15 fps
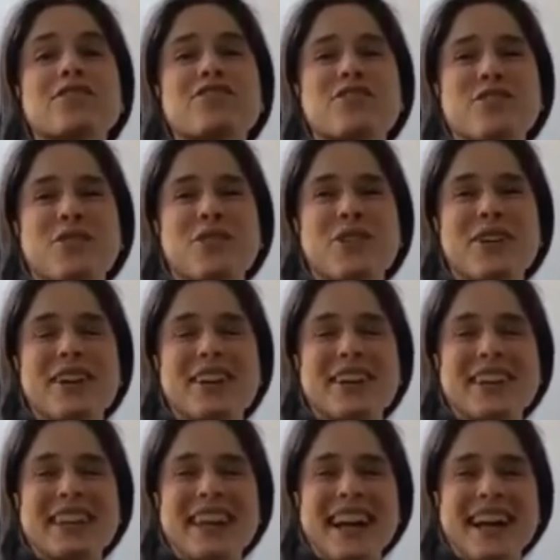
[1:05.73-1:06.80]

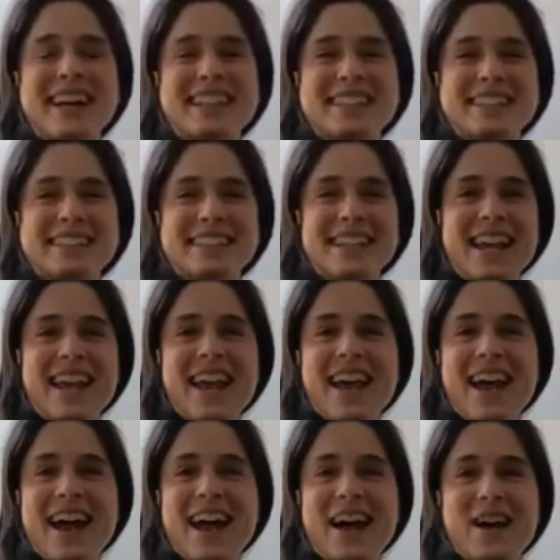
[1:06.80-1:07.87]
Sure, yes.
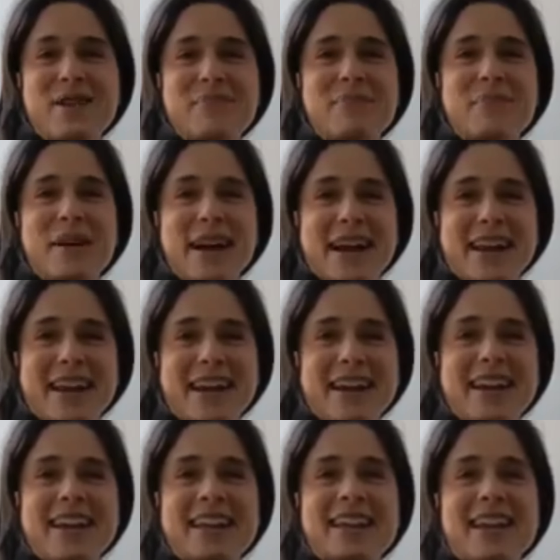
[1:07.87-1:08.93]
I'm
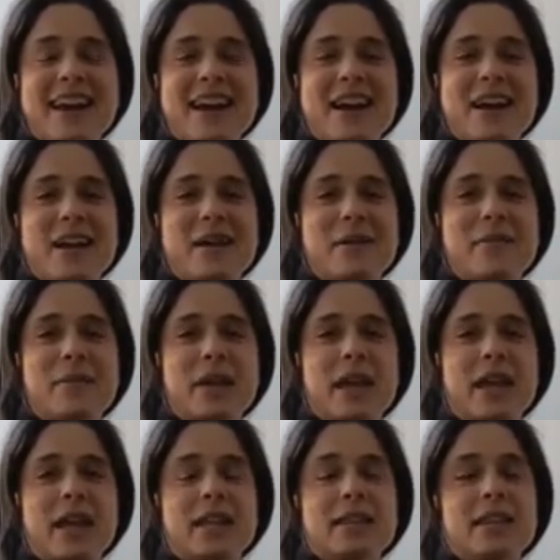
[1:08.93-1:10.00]
Maia and I am
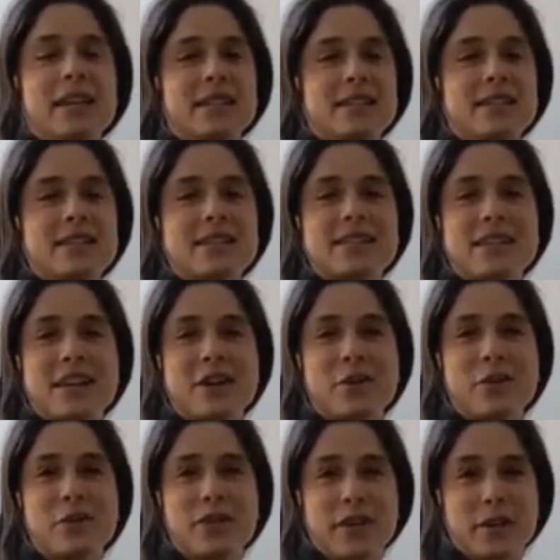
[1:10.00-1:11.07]
a licensed
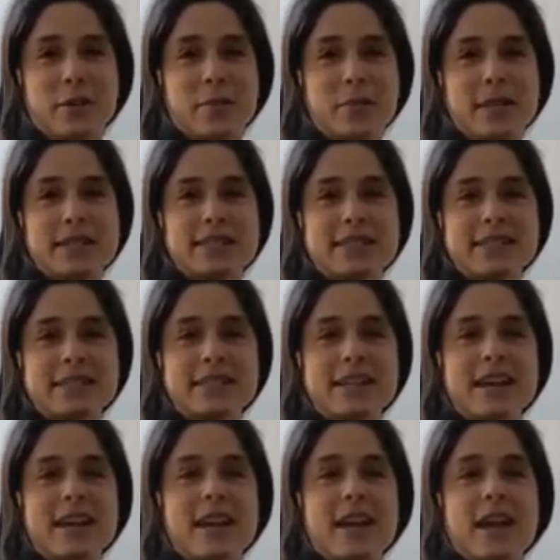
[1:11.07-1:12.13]
psychotherapist
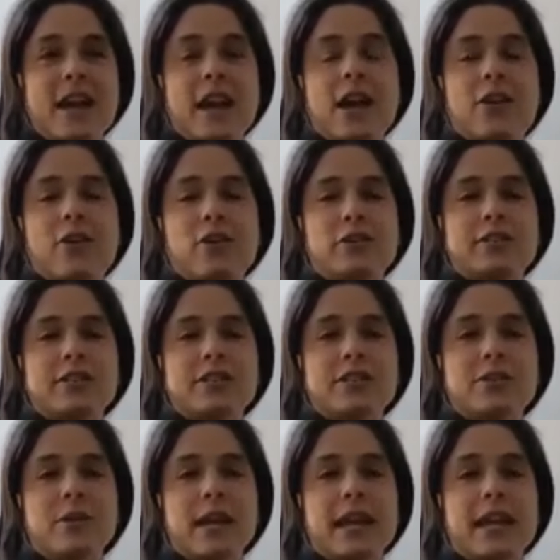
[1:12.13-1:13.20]
and
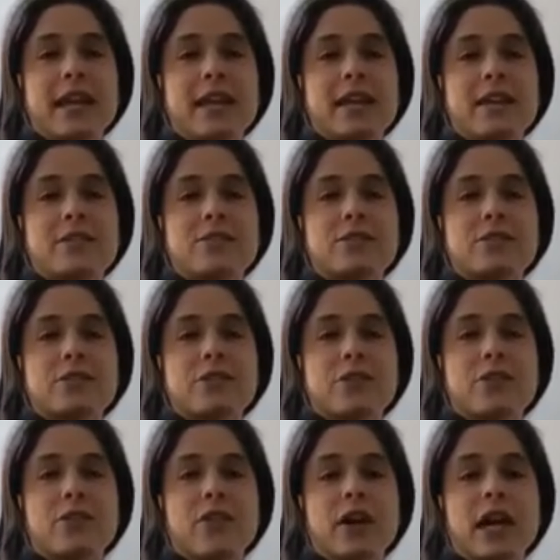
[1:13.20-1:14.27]
also a
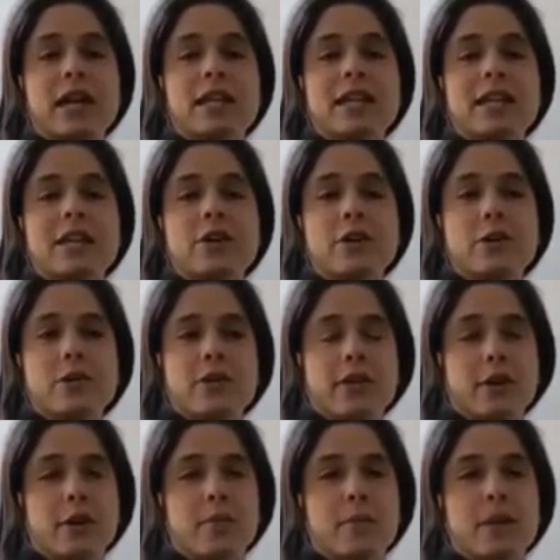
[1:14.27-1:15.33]
certified
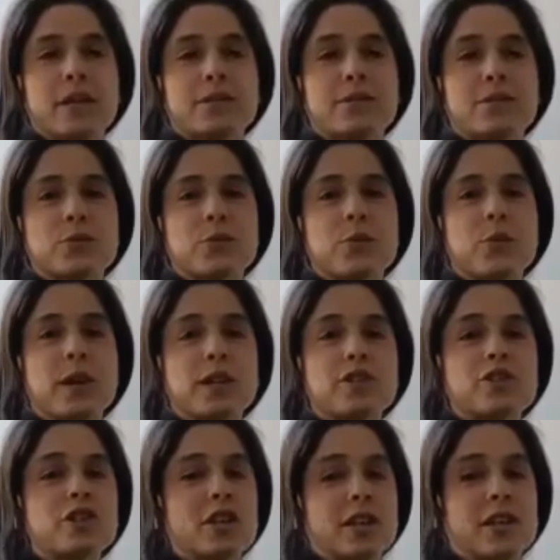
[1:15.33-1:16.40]
ecotherapist,
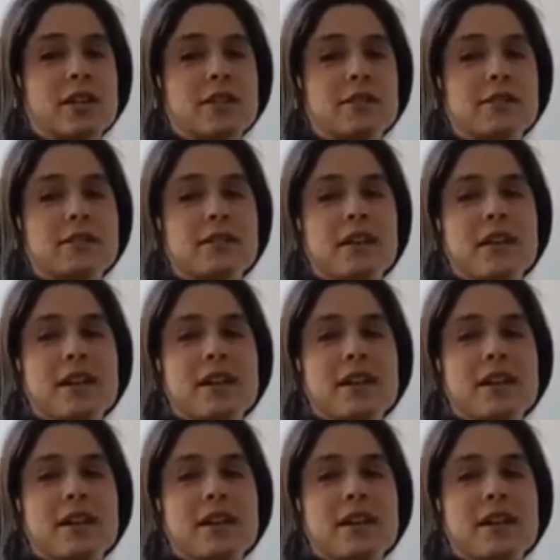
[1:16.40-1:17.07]
which is